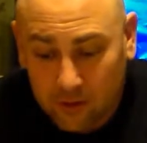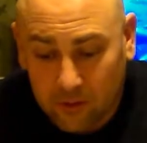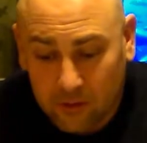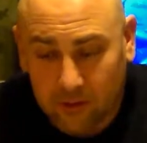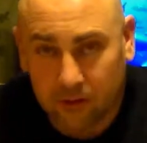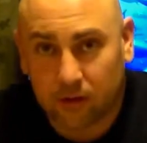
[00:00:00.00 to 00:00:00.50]

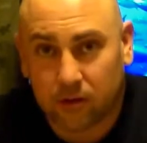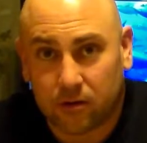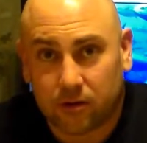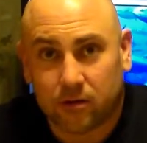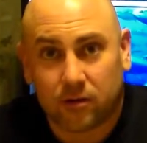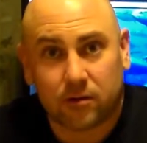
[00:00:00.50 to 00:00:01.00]

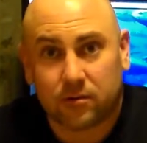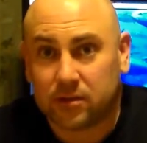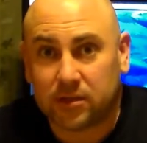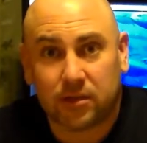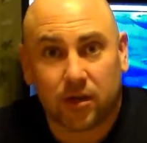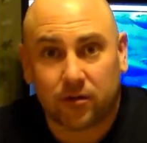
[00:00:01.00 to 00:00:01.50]
Or
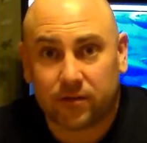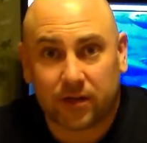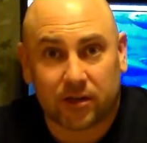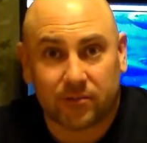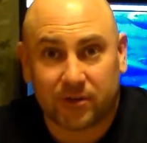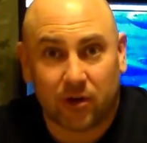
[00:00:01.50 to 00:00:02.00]
there
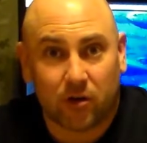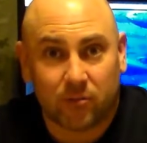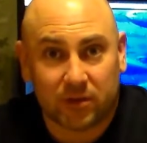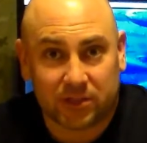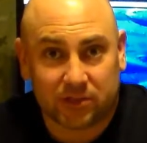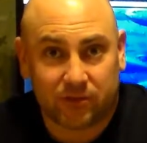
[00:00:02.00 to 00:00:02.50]
could be a whole
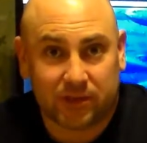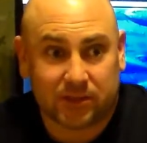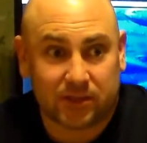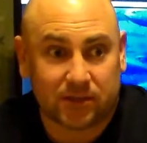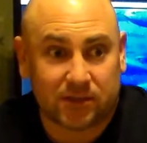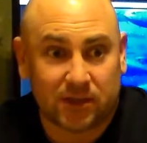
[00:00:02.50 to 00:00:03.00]
bunch of
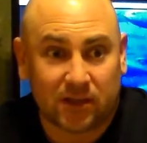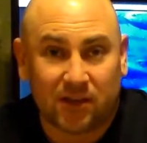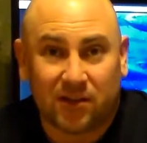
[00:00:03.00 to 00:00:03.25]
reasons.